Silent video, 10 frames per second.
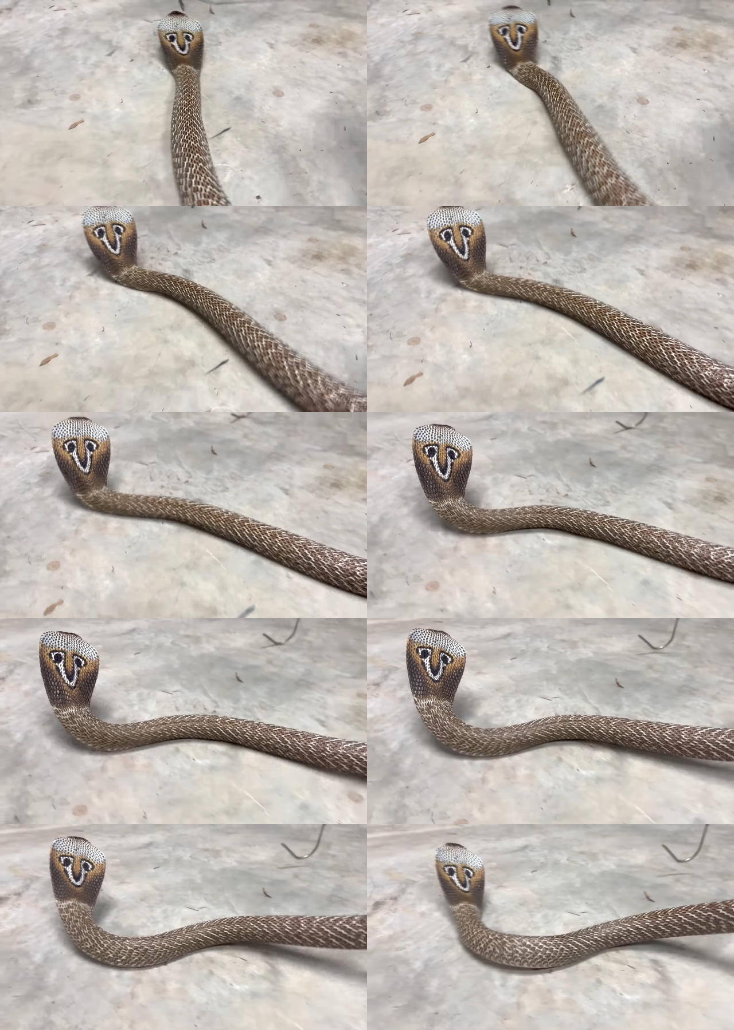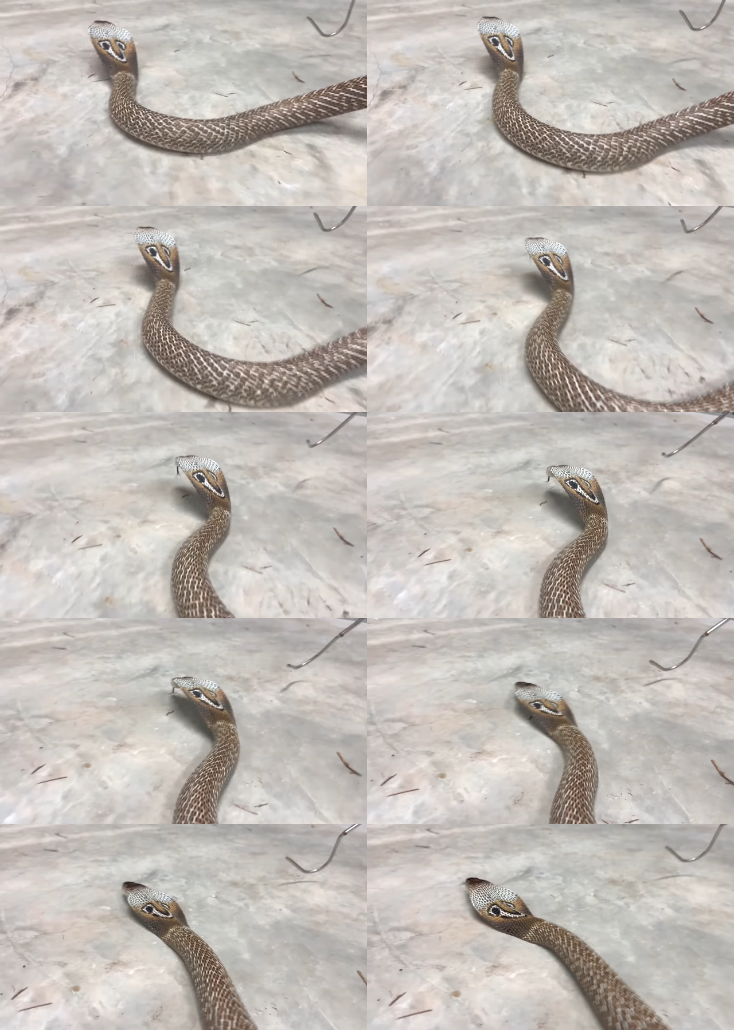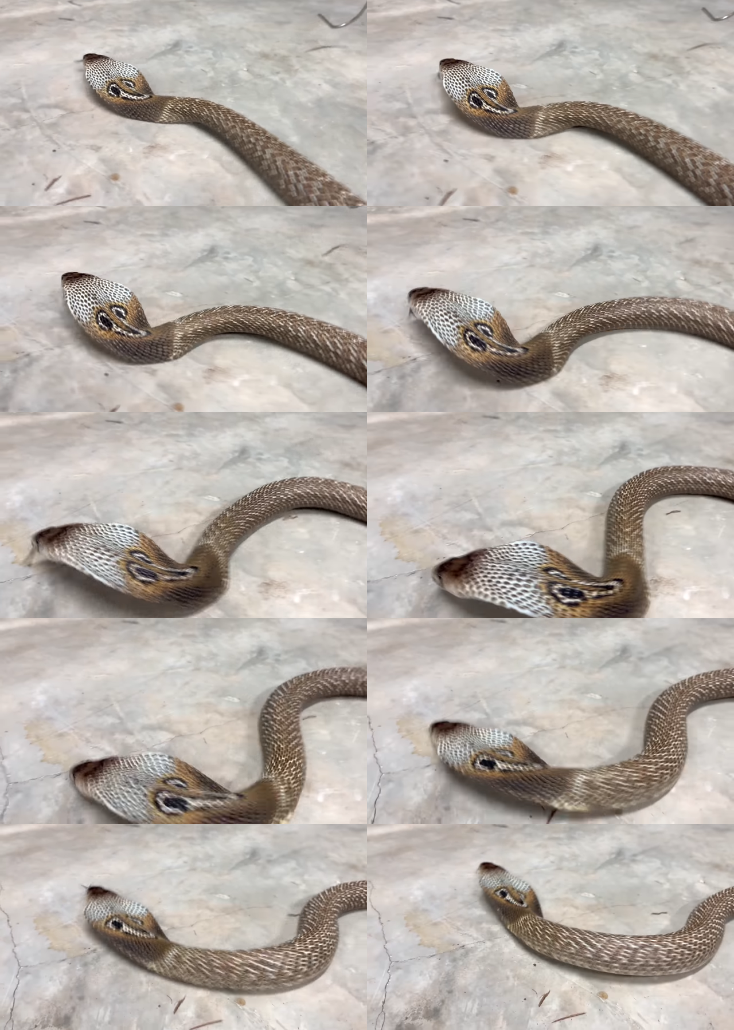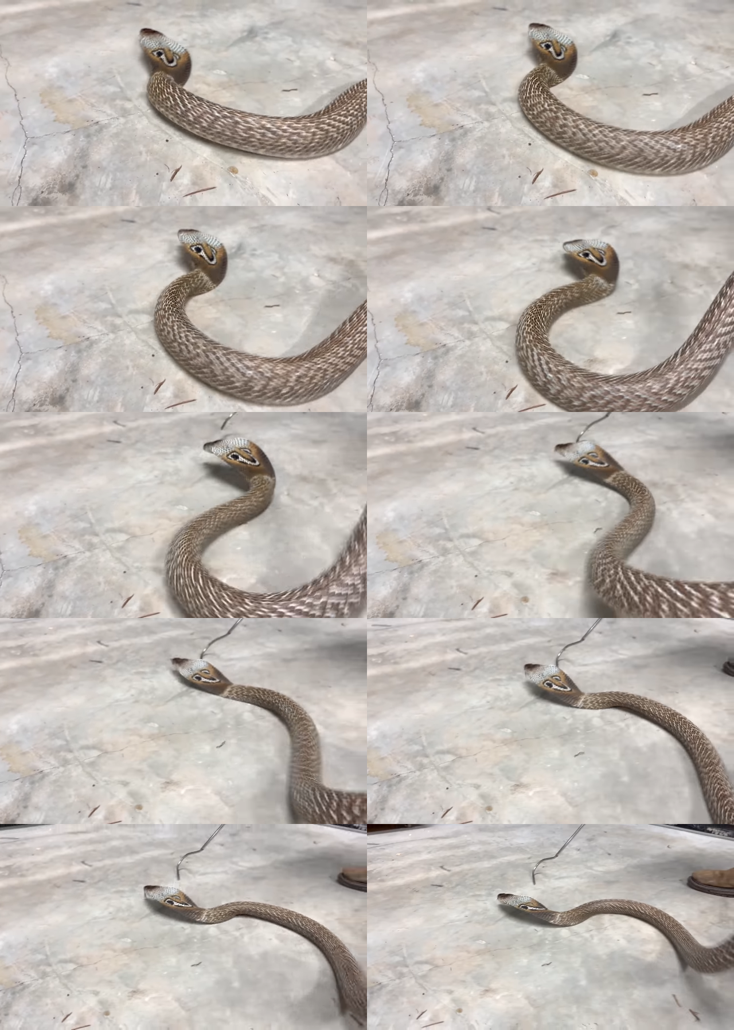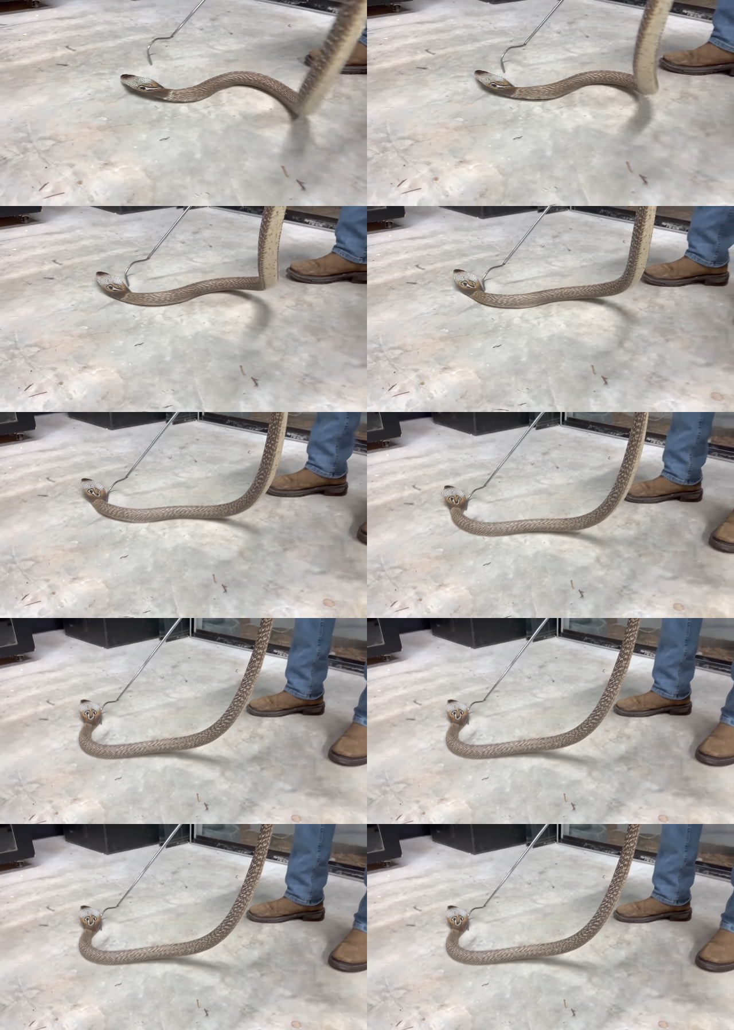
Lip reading: [unreadable: no face in view]